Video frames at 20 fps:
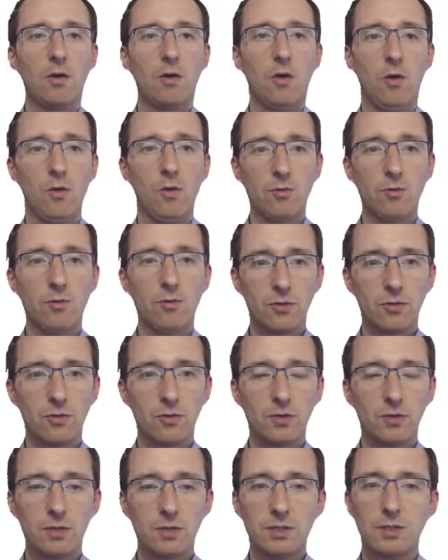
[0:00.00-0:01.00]
All
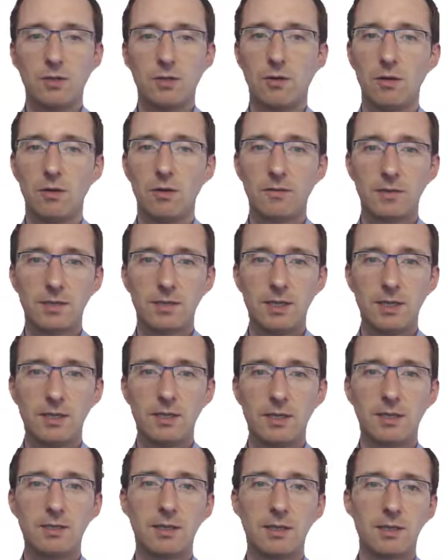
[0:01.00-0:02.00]
brokers in all of the
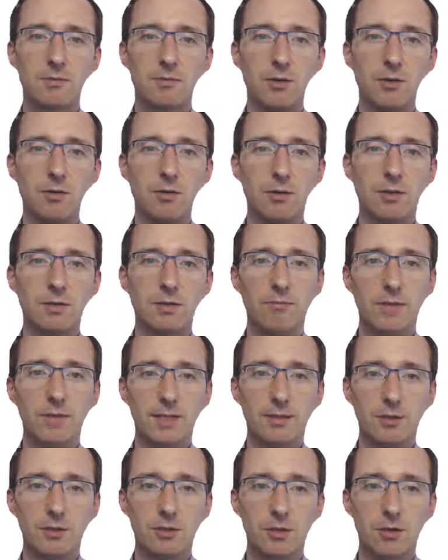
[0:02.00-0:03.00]
settings experience
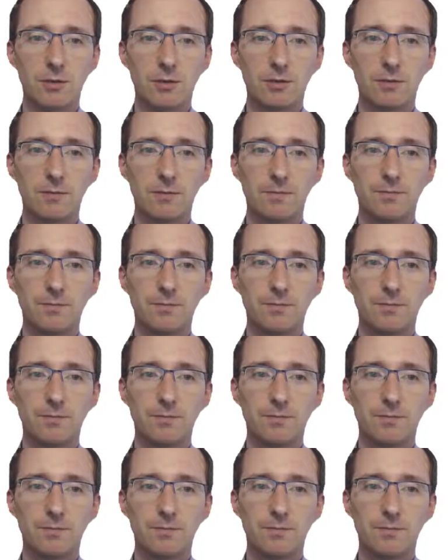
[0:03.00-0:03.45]
message loss.